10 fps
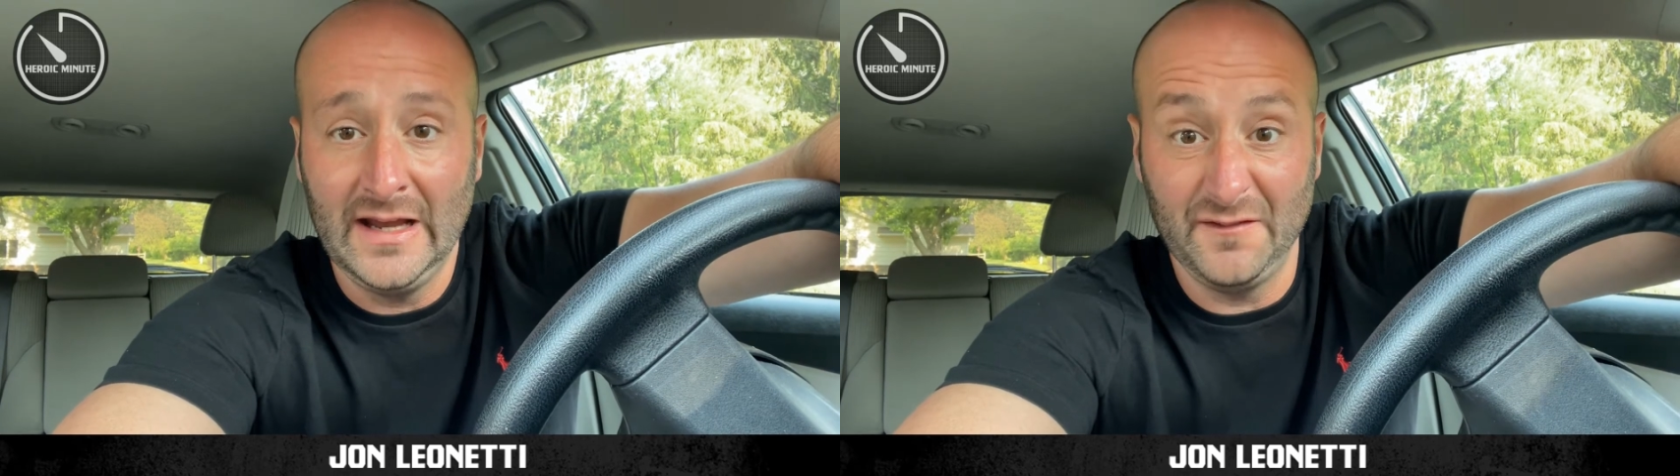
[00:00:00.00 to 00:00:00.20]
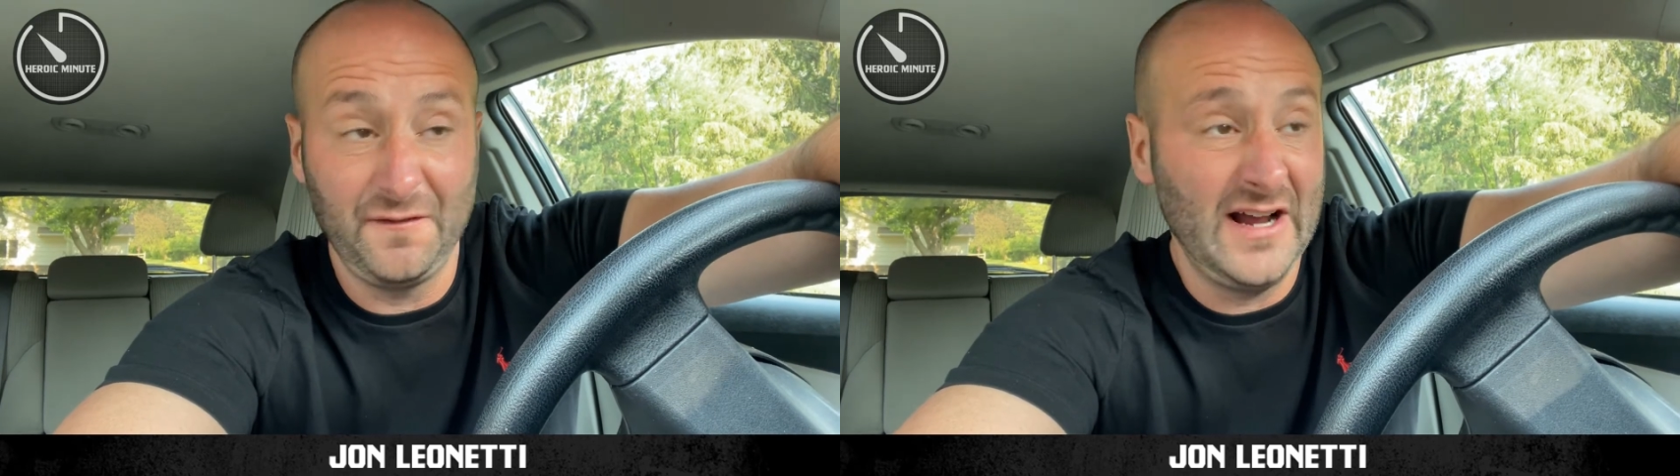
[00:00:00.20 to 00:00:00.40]

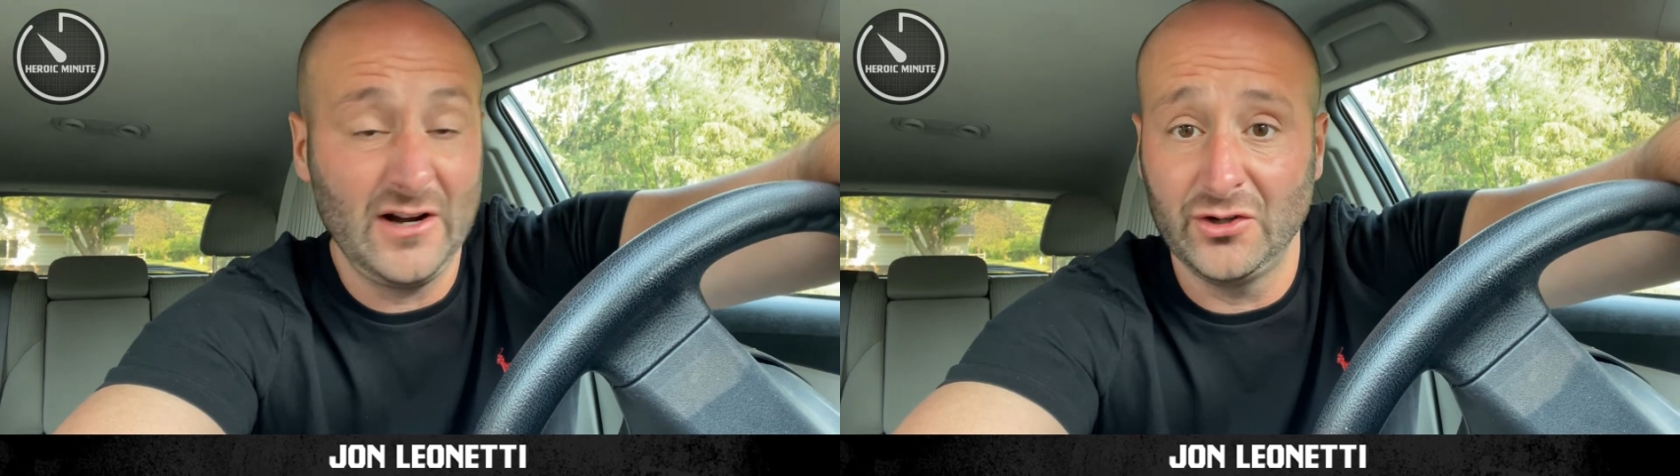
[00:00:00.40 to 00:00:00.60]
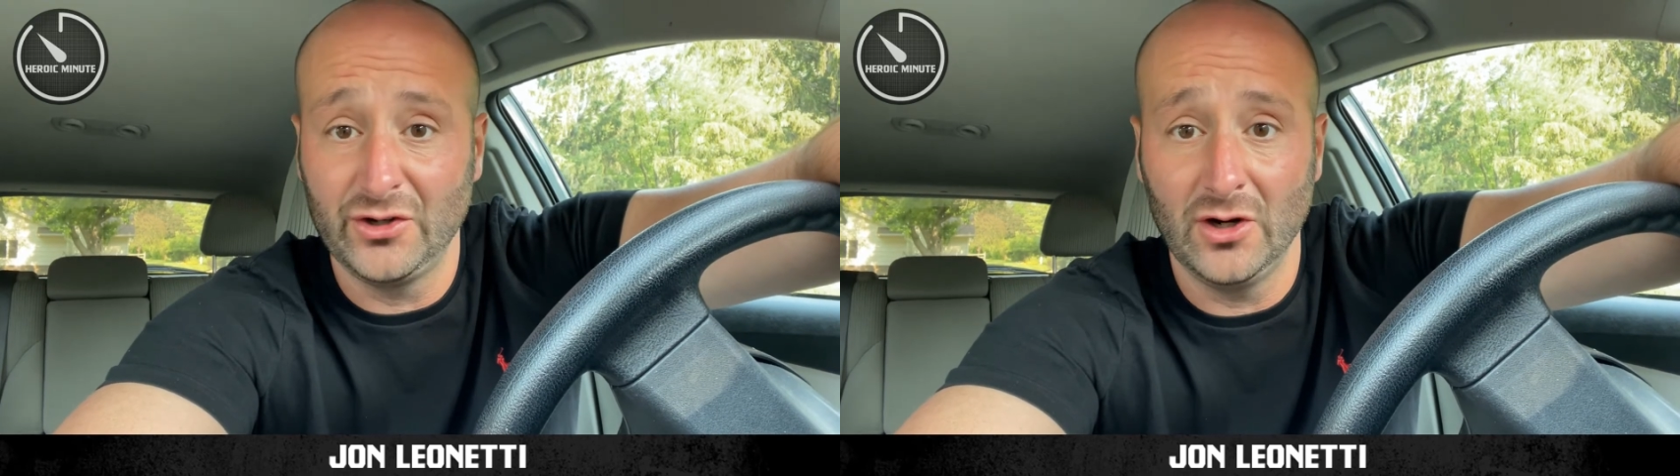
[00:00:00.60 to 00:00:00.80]
and
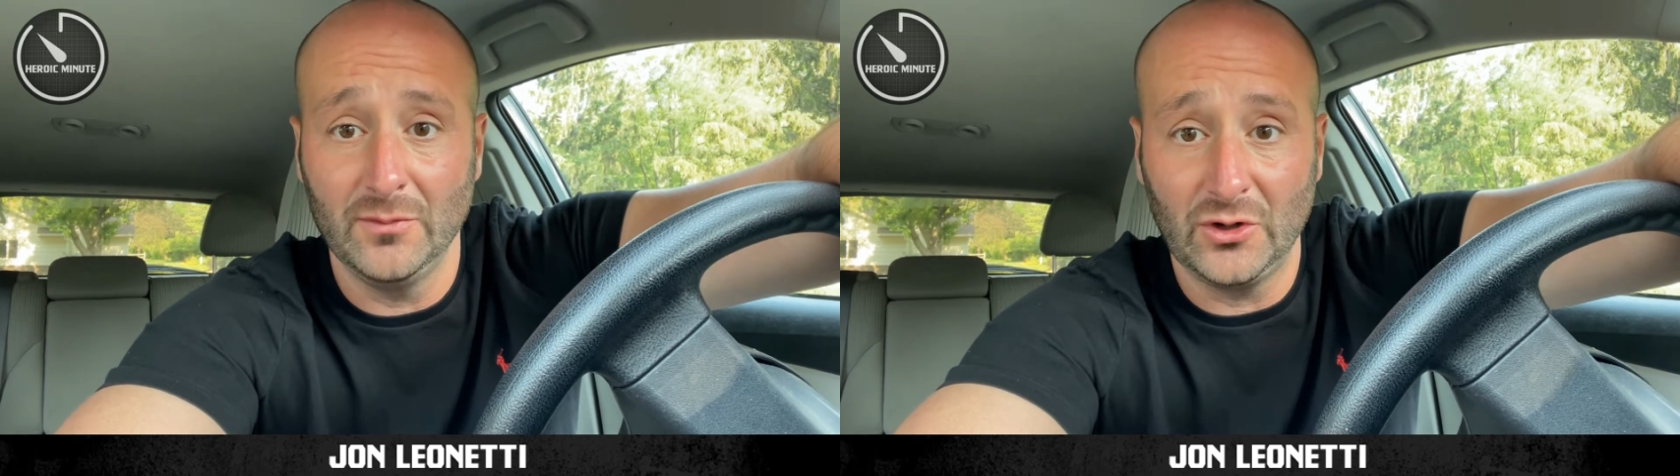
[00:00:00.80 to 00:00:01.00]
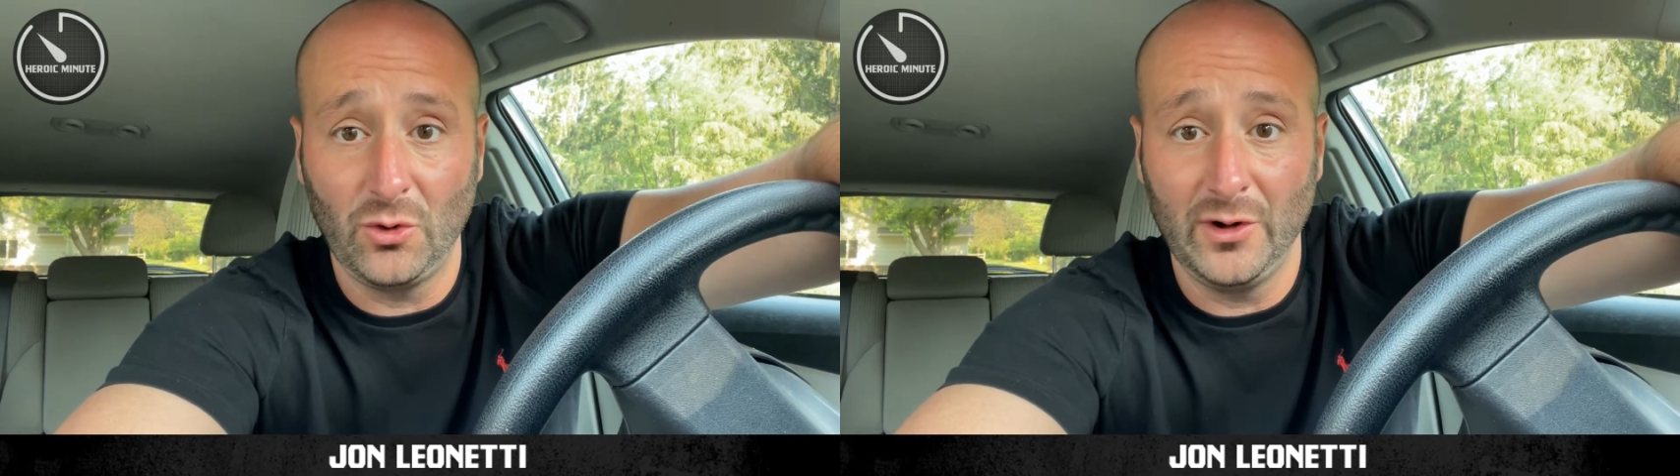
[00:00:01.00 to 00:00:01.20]
define our
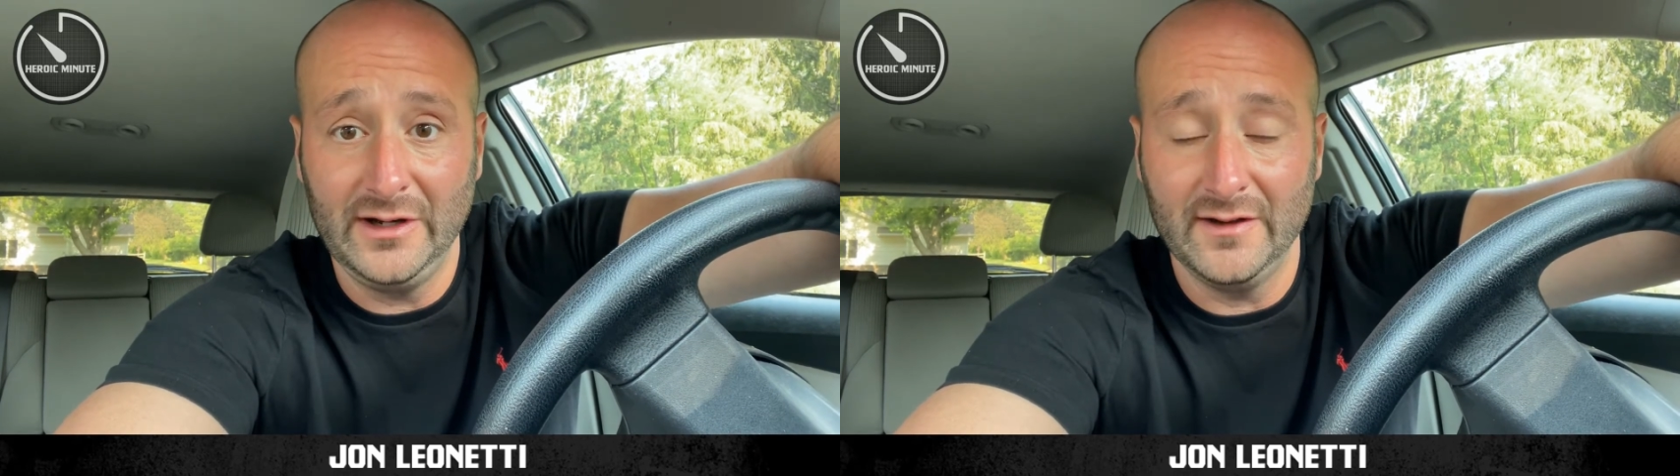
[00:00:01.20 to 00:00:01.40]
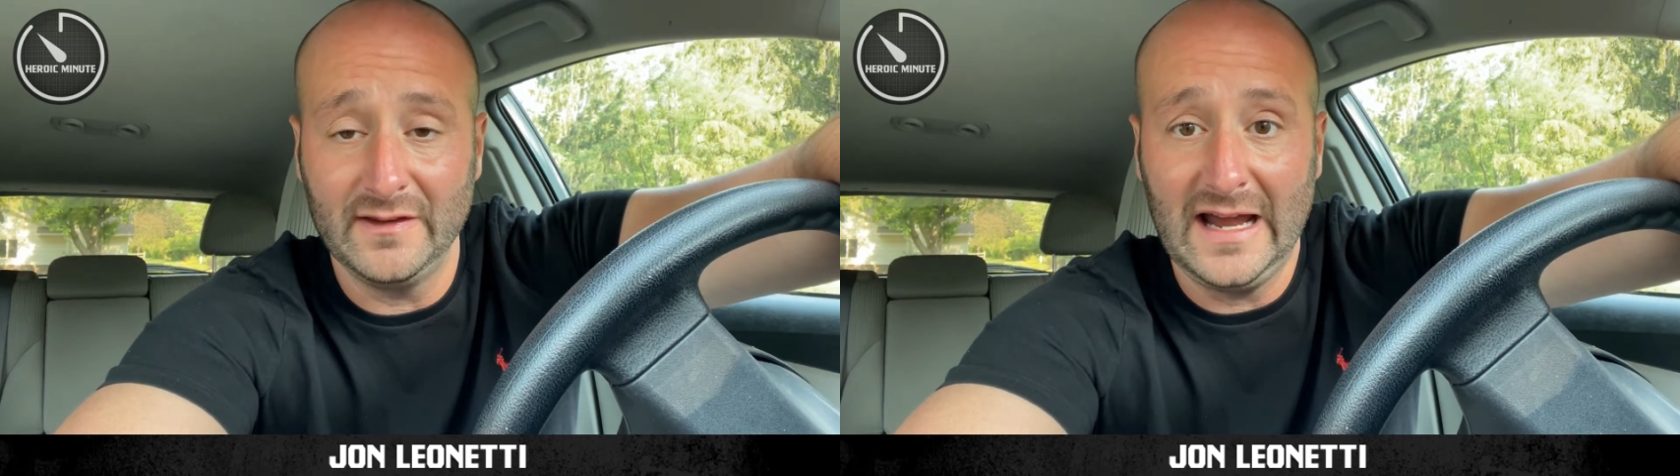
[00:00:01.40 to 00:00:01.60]
terms
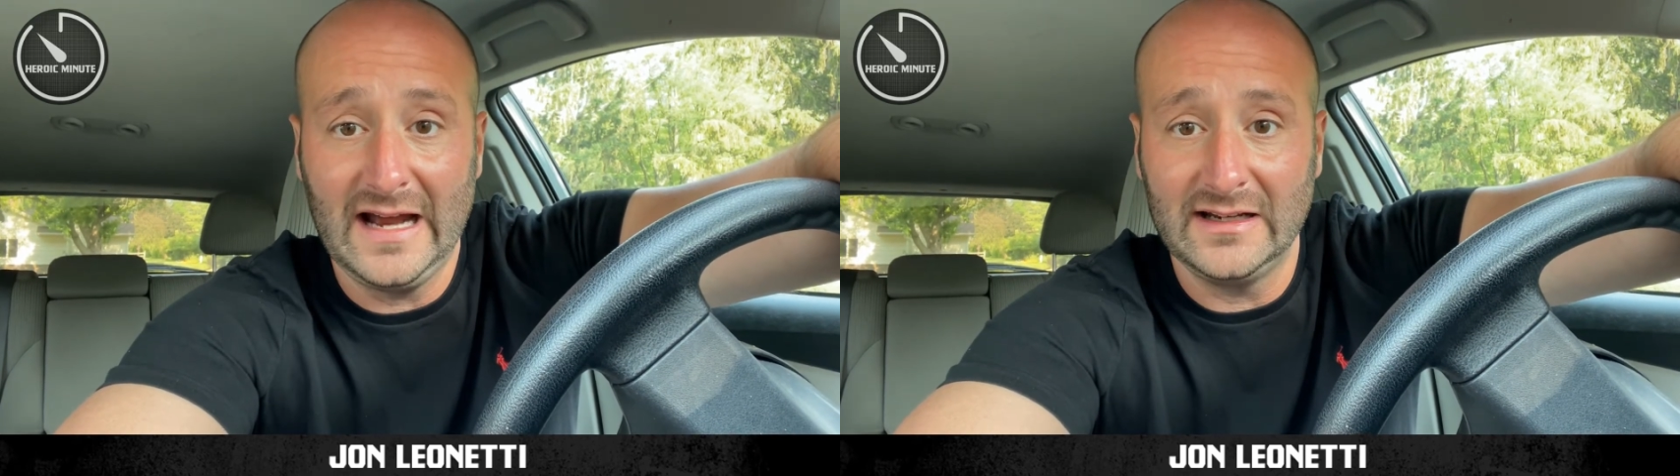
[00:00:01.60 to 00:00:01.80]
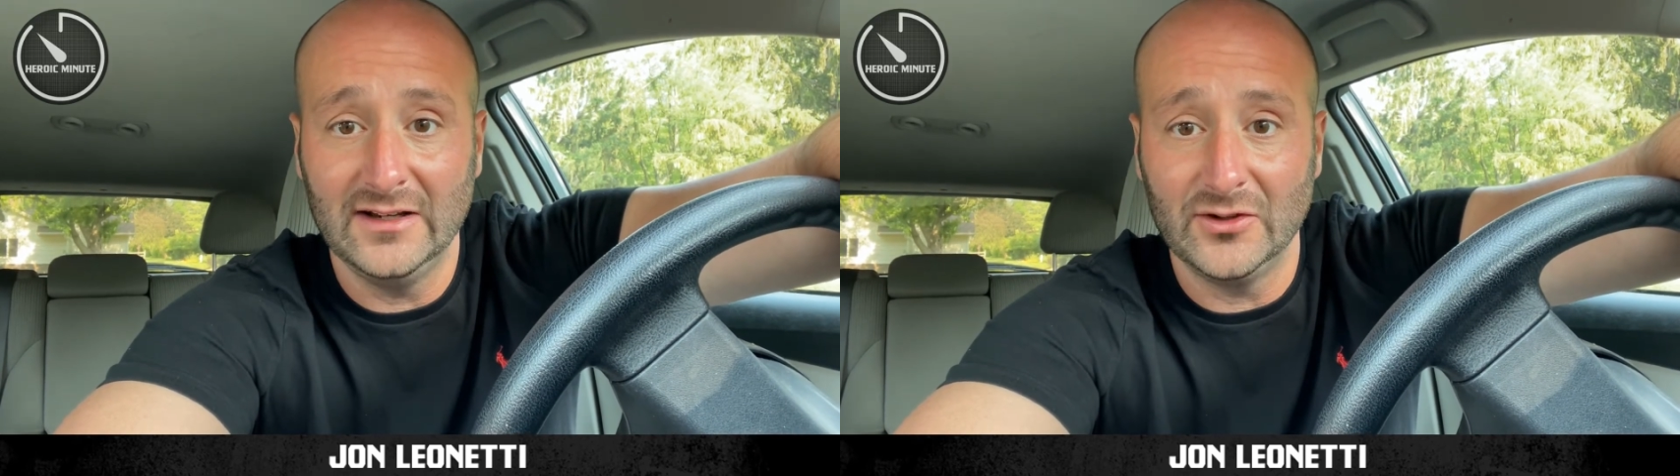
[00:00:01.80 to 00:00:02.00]
according to the
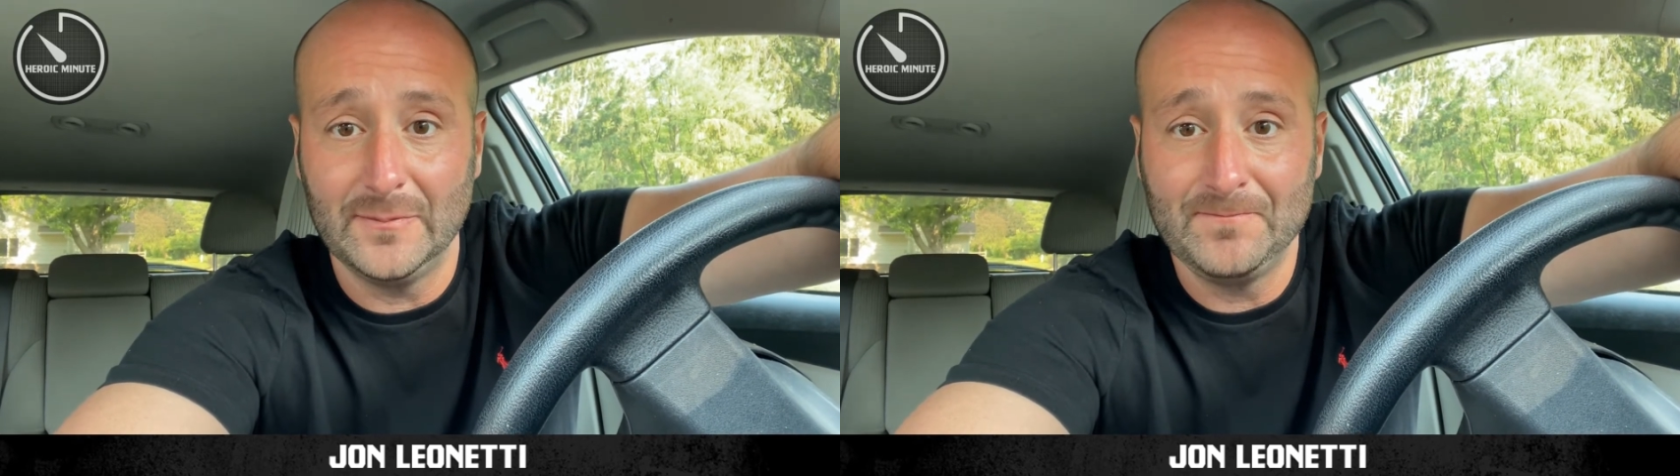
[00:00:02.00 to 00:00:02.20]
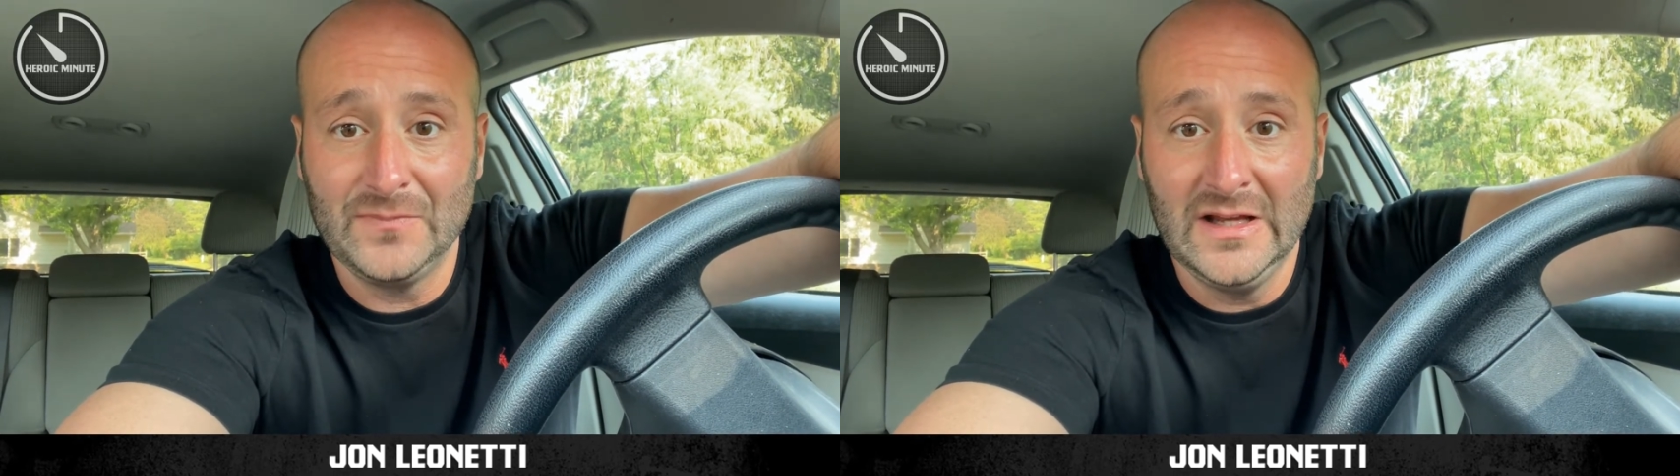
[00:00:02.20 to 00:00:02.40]
Catechism.